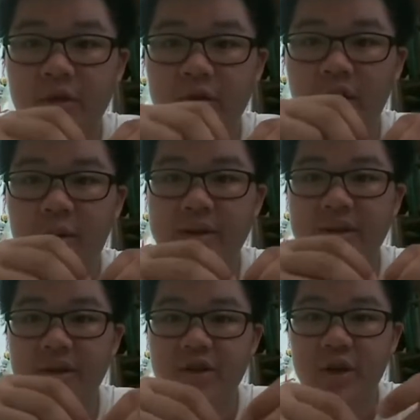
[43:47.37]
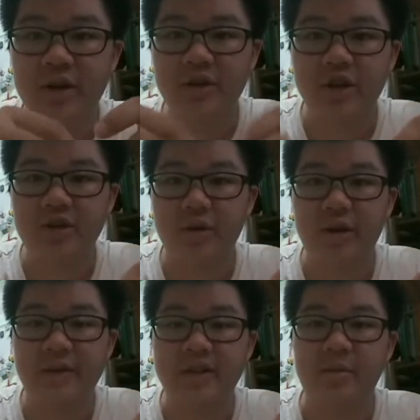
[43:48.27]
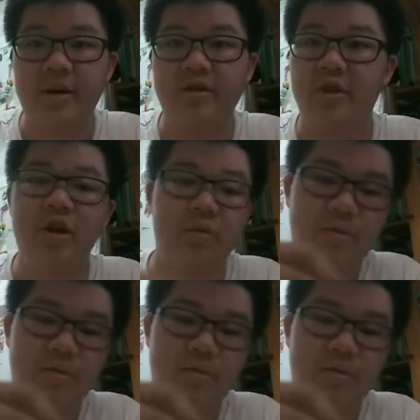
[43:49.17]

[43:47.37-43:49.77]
Nobody's gonna track and judge, right? If I tell my age, no.